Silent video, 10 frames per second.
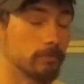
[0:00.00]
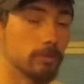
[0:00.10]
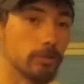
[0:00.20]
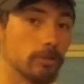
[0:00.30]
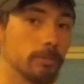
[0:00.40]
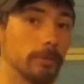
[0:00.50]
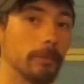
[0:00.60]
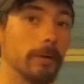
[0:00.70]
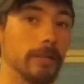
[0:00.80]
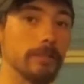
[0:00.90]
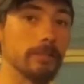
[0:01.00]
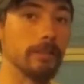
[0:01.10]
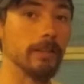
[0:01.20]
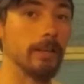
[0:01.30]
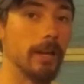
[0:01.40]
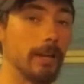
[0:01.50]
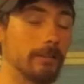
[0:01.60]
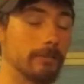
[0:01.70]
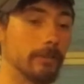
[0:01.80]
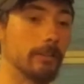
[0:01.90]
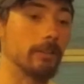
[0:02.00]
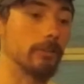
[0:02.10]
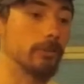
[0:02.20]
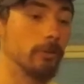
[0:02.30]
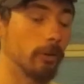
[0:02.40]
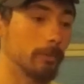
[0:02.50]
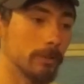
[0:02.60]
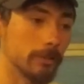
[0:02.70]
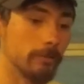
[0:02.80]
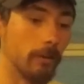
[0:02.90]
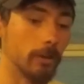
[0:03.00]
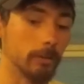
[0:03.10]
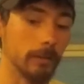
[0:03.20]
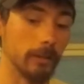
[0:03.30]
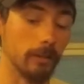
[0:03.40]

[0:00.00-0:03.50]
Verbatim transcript: Super amazing. They have an enormous following.